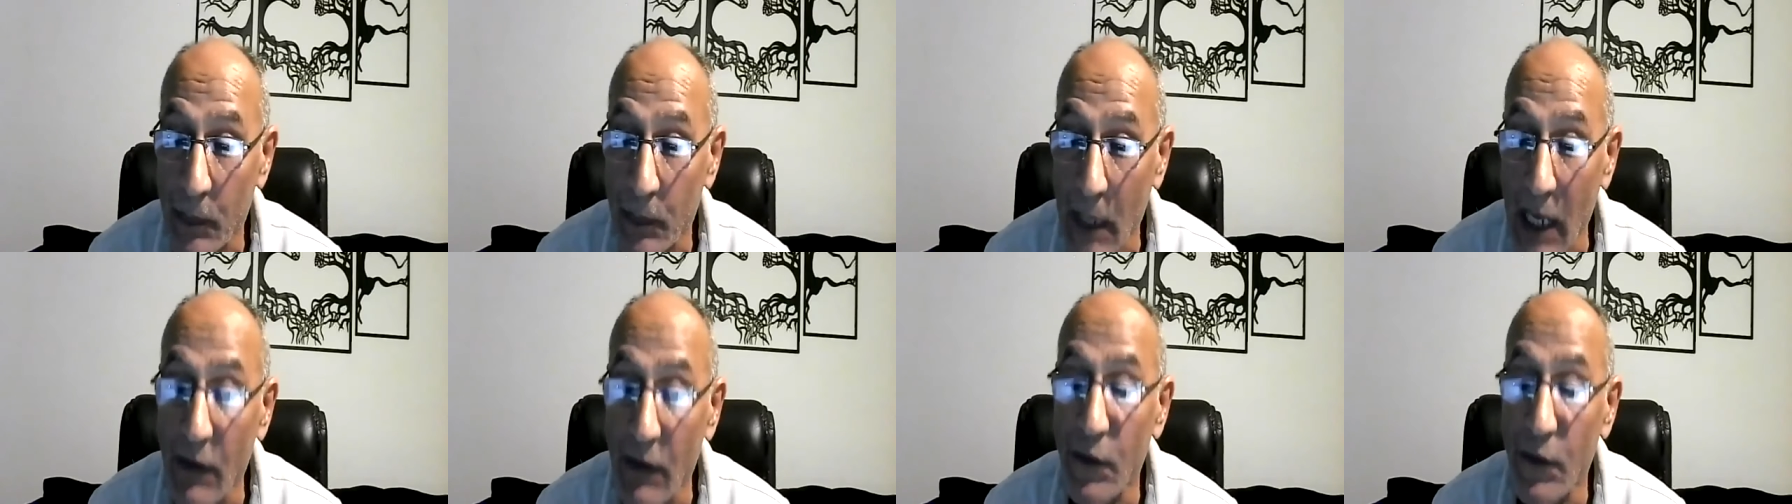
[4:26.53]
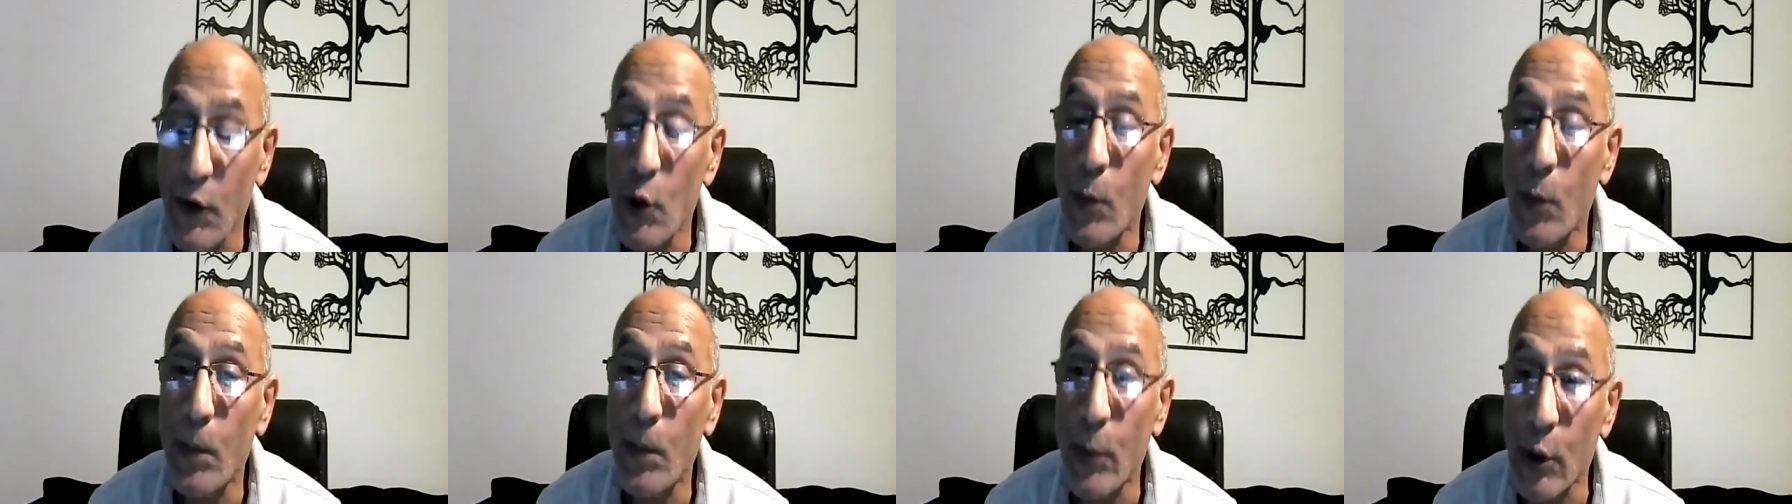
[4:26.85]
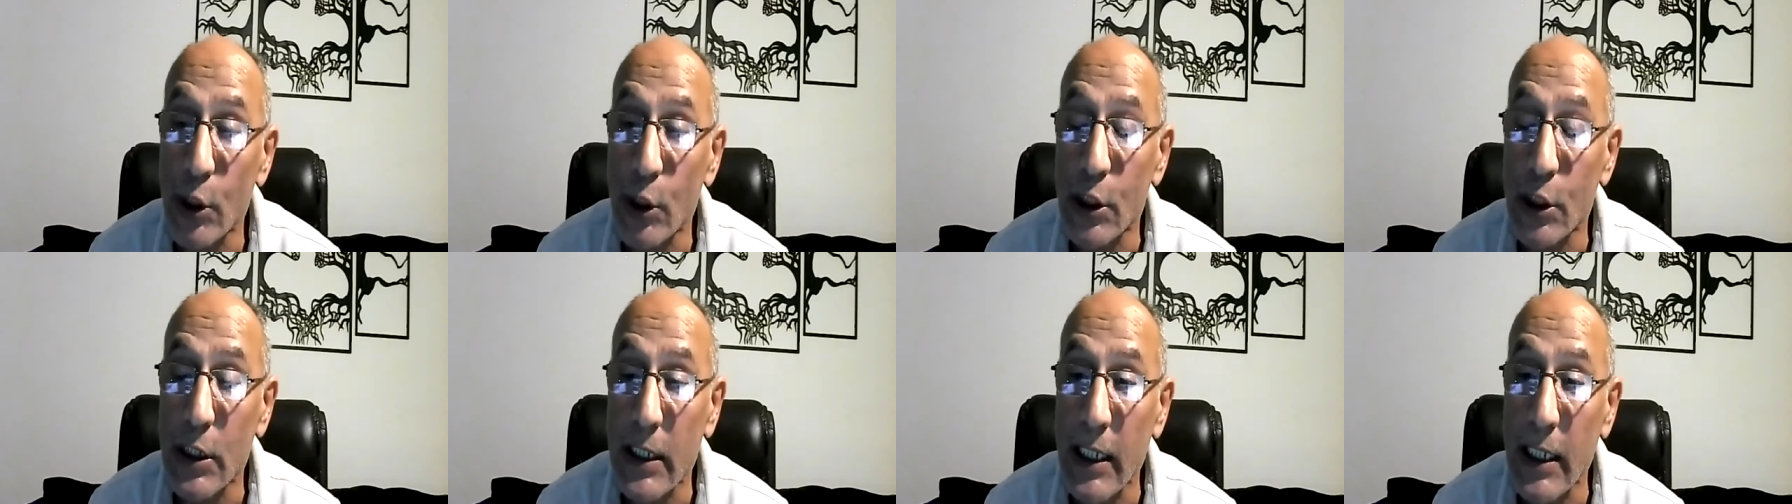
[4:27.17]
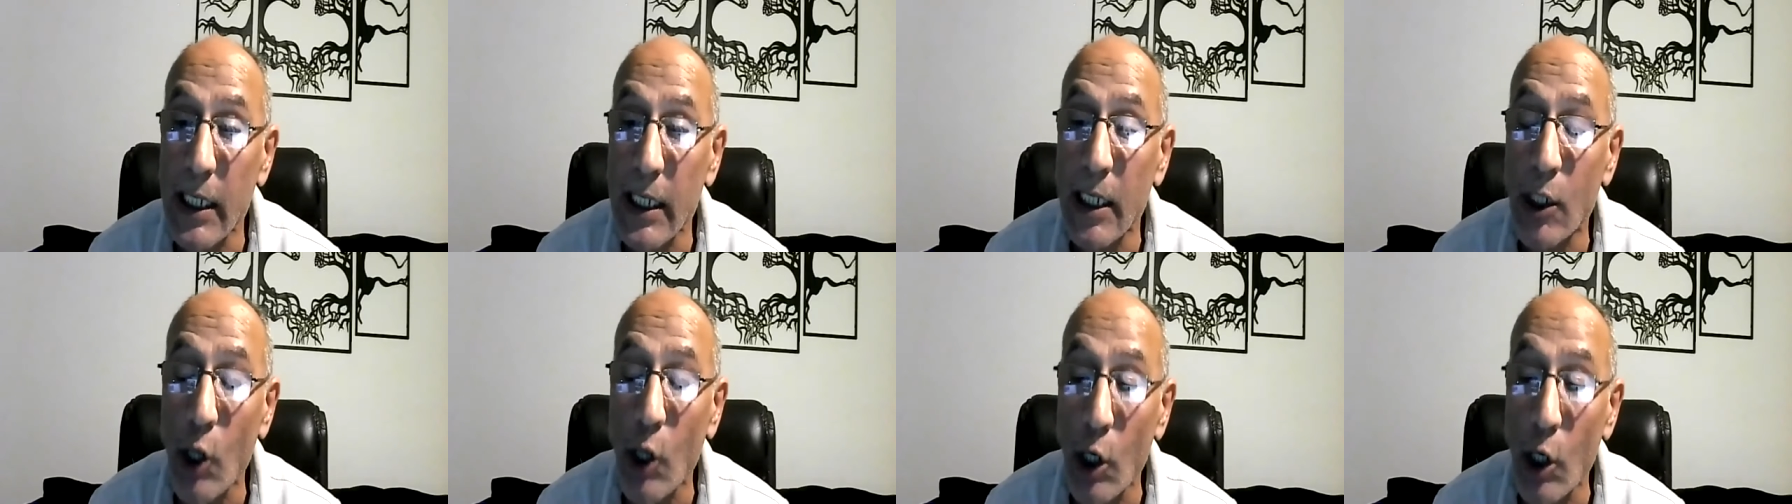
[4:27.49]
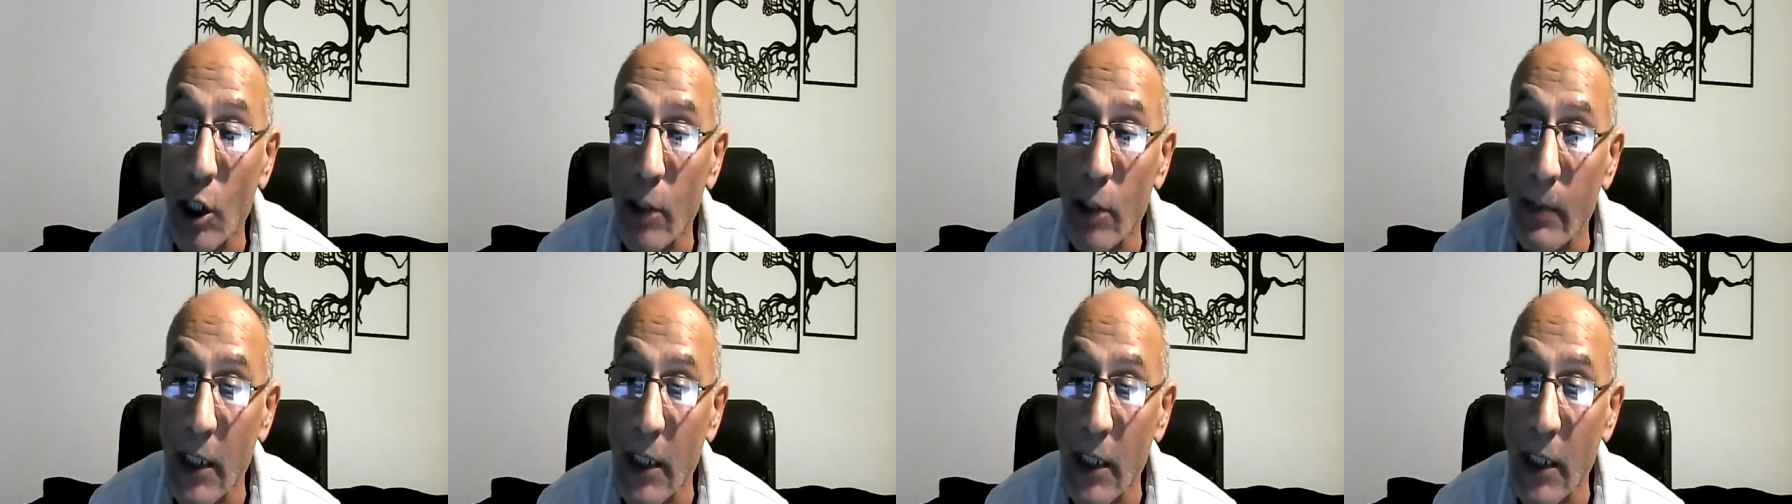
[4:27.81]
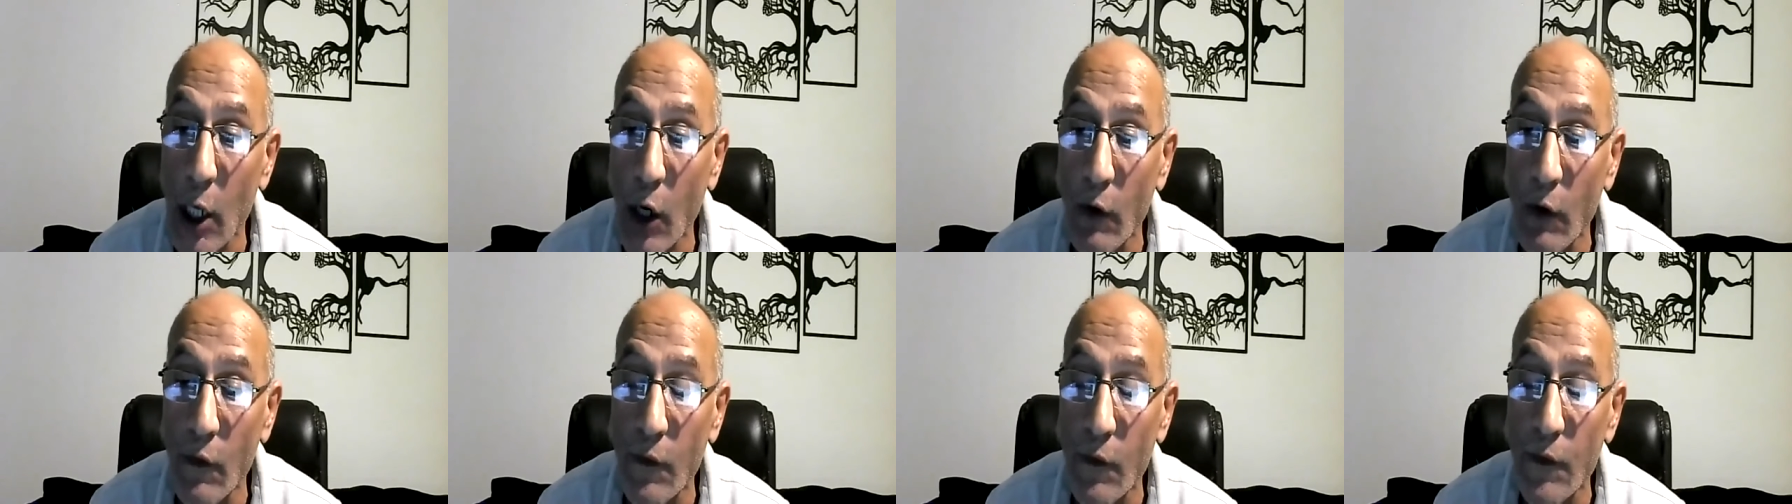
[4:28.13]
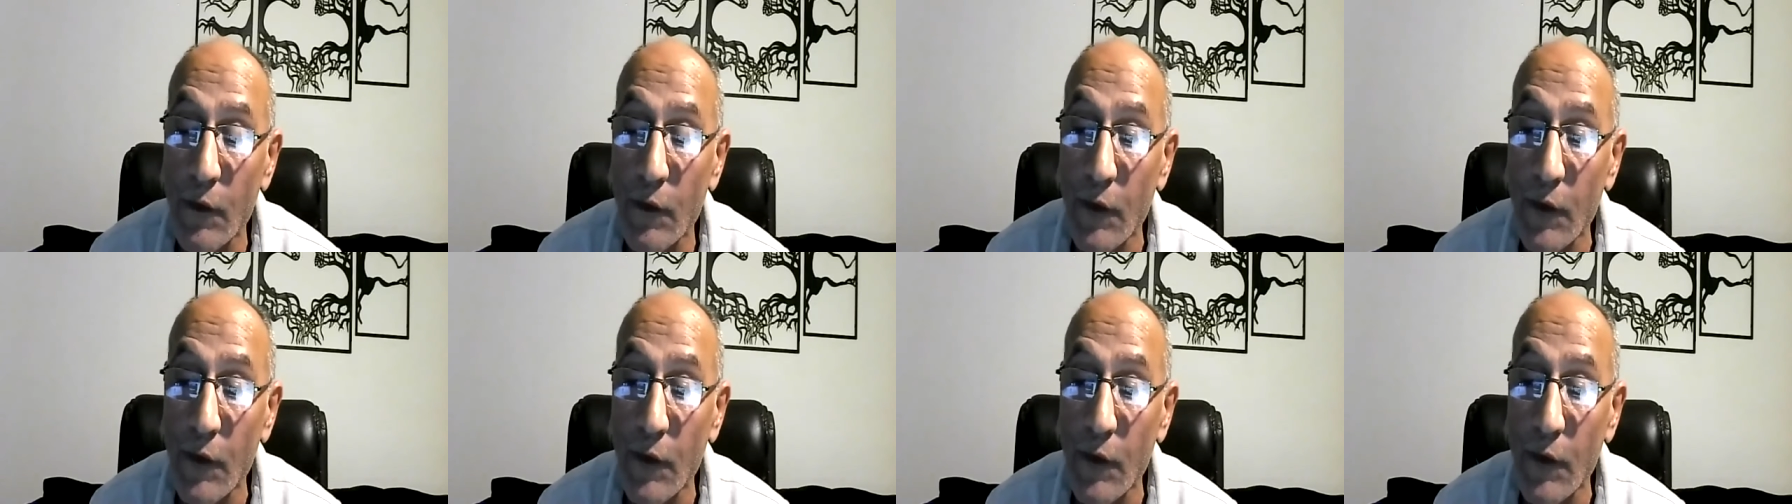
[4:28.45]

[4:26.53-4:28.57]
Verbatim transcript: if you put the economy of